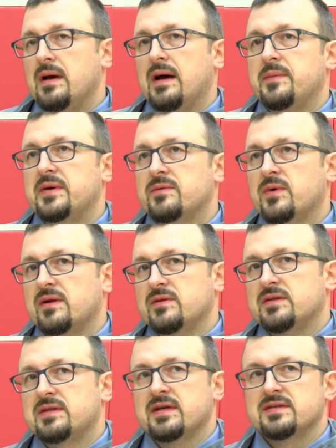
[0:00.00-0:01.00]
I mean, one of
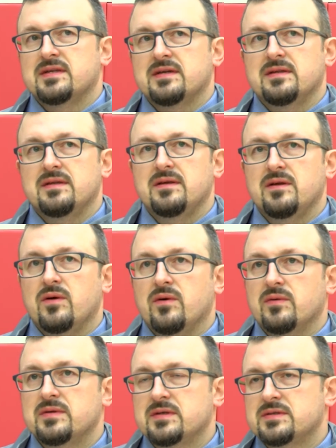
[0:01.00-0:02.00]
the things that you
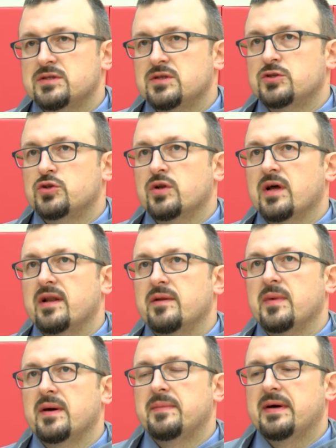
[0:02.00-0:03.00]
know st- stood out
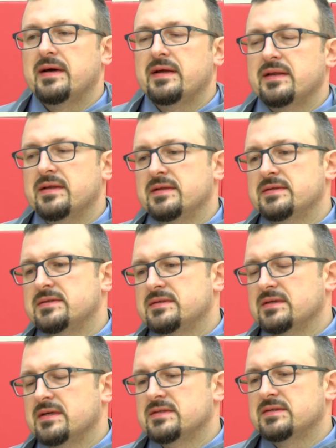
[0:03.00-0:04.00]
in my mind
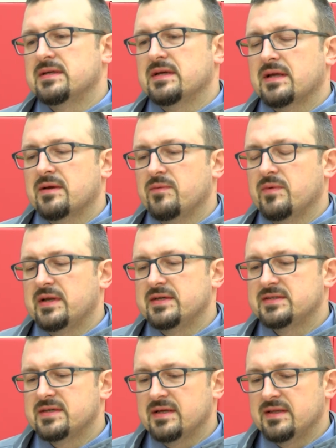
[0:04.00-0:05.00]
is is that when he
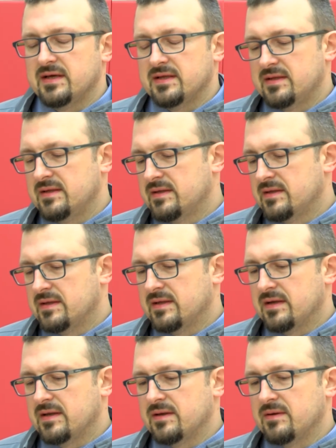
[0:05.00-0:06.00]
said that
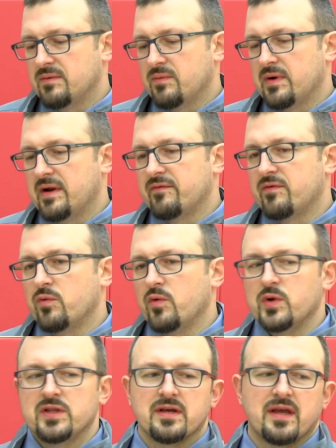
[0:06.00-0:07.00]
that whenever we
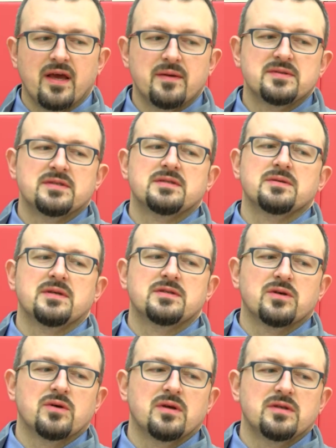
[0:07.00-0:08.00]
win the games, it's
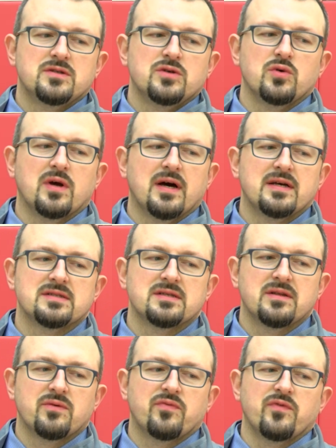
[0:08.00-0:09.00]
it's uh, it's you guys,
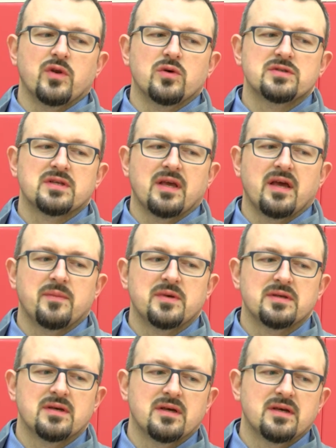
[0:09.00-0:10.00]
and if we lose the game,
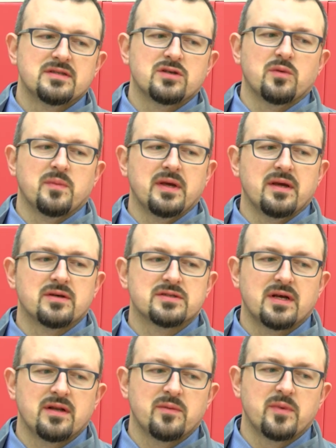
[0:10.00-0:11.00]
it, it's on me
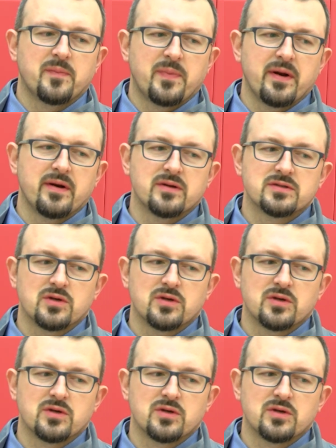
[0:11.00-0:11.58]
because I didn't prepare you.